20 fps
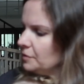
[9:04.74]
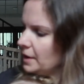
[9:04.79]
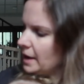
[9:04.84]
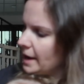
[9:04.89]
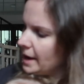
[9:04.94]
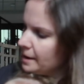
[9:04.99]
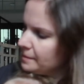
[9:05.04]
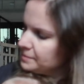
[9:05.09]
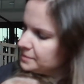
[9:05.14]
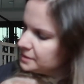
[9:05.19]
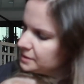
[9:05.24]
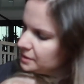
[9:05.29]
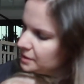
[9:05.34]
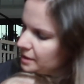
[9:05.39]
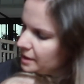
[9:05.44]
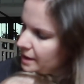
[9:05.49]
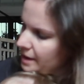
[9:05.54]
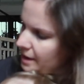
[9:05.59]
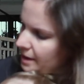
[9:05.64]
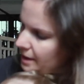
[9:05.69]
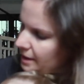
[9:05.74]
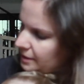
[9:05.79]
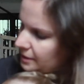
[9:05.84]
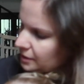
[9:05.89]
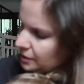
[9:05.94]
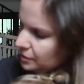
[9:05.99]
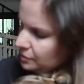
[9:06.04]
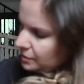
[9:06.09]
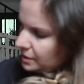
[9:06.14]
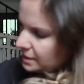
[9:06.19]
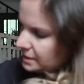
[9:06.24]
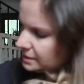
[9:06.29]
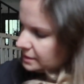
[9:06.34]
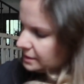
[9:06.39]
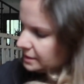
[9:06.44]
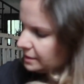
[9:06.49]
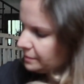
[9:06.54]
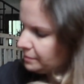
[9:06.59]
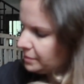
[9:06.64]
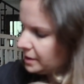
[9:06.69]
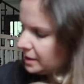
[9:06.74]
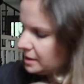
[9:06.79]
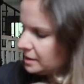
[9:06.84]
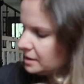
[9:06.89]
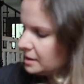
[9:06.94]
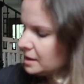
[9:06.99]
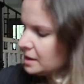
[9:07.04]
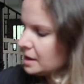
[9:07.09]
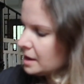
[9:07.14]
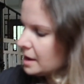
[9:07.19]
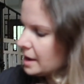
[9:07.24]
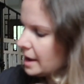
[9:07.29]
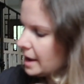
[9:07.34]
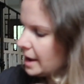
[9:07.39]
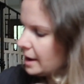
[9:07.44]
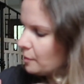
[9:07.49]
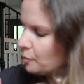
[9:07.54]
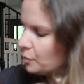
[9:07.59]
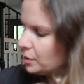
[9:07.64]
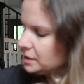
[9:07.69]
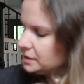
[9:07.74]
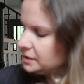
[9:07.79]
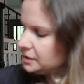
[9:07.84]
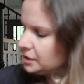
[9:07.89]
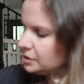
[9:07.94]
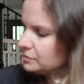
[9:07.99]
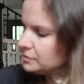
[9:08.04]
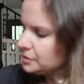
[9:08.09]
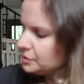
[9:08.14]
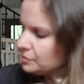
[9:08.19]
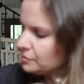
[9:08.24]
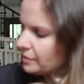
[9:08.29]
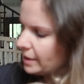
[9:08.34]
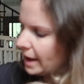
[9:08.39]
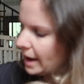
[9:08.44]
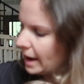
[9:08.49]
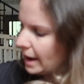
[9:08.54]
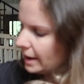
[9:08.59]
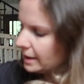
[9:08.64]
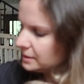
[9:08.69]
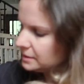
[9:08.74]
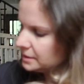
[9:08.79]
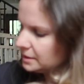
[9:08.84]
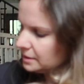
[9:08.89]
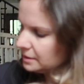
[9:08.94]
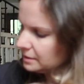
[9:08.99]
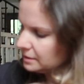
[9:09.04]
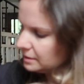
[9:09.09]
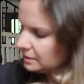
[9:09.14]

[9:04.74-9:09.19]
flaps, and you can zip it. And once you do that,